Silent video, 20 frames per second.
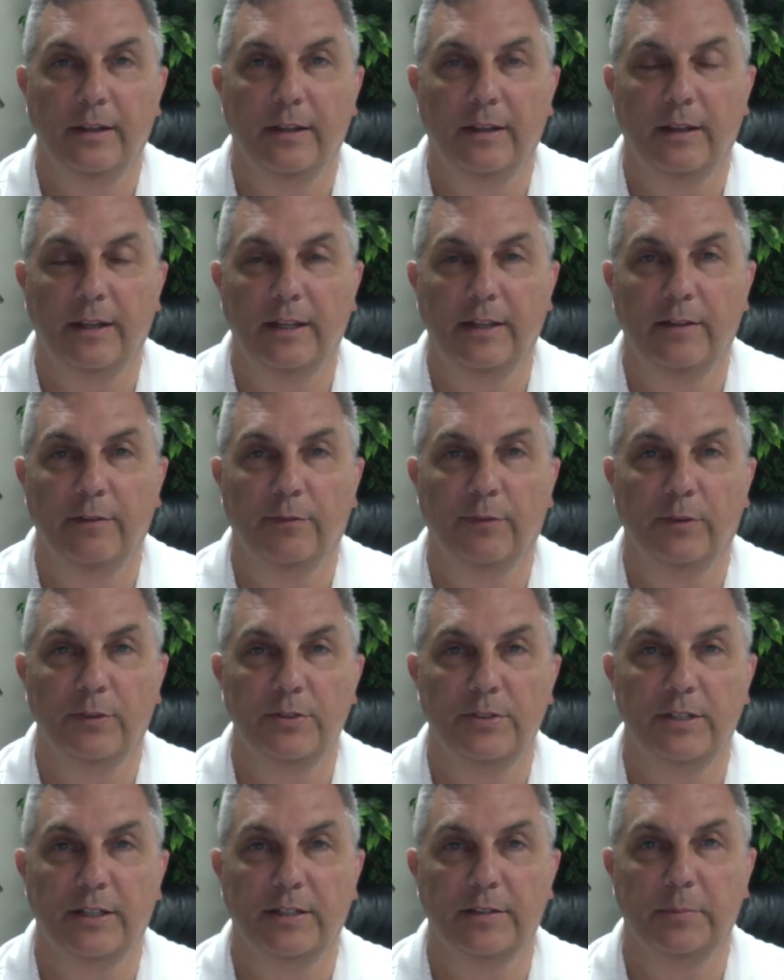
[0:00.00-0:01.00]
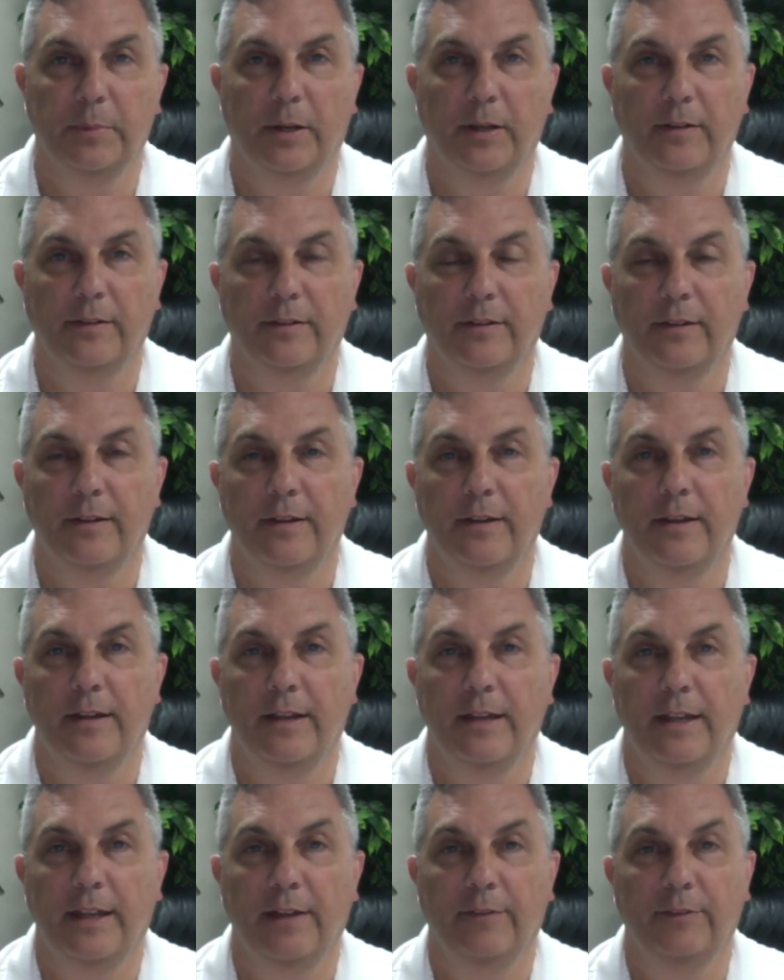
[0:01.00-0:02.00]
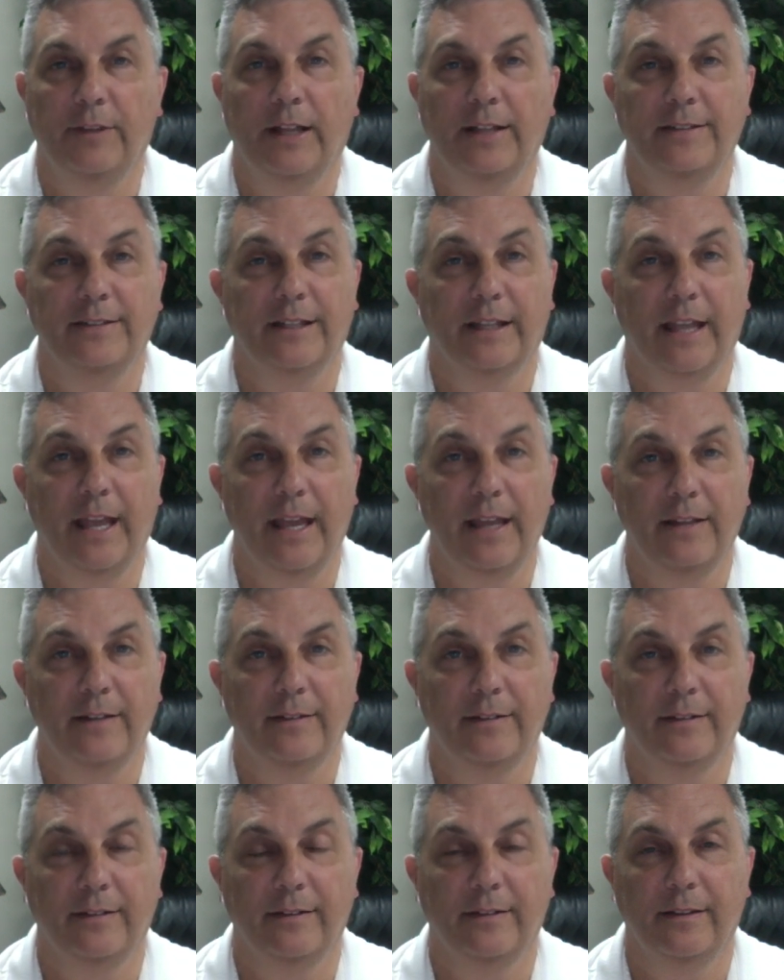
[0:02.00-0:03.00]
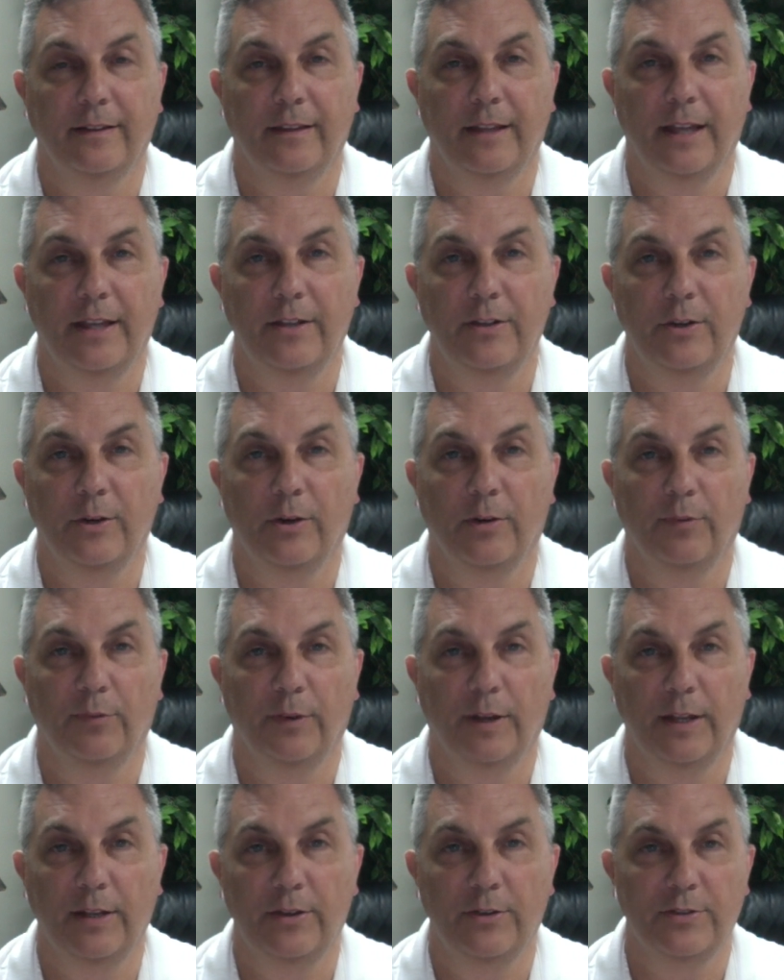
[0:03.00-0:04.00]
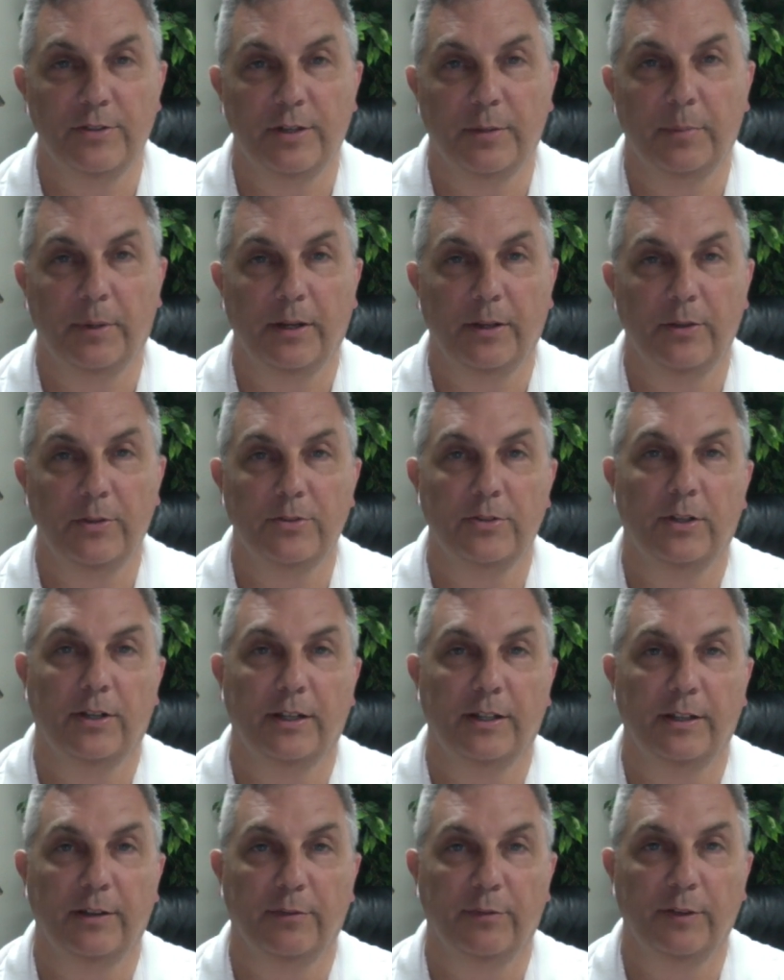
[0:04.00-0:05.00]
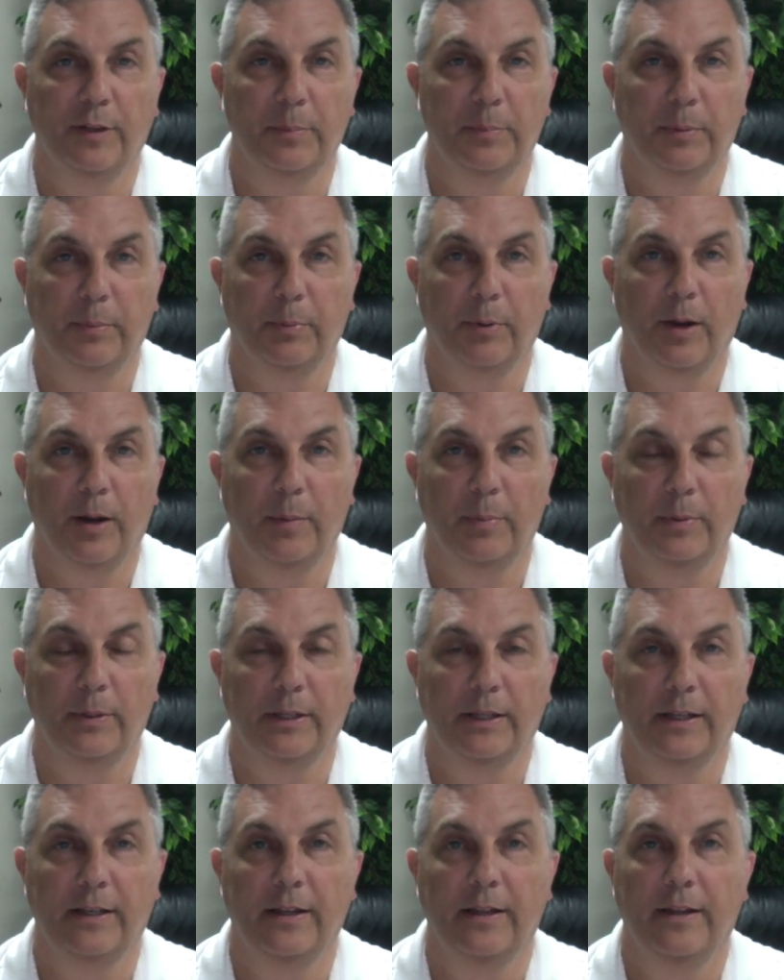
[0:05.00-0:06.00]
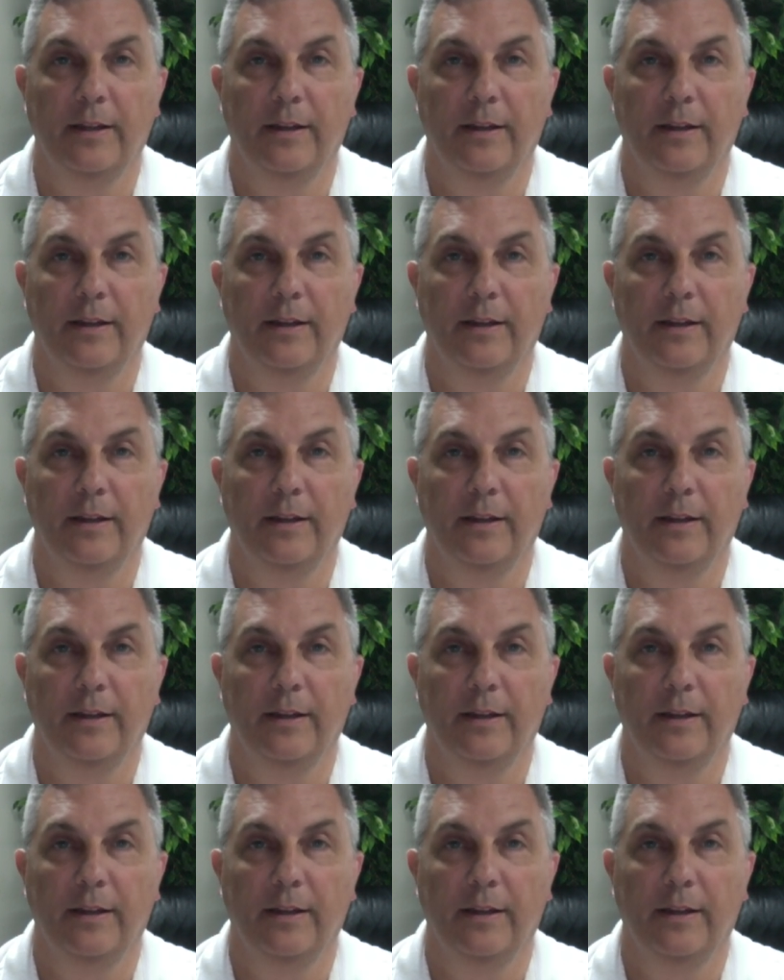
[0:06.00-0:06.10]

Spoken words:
in the first 6 months. If that's the case, and you're somebody who's looking to flip a property,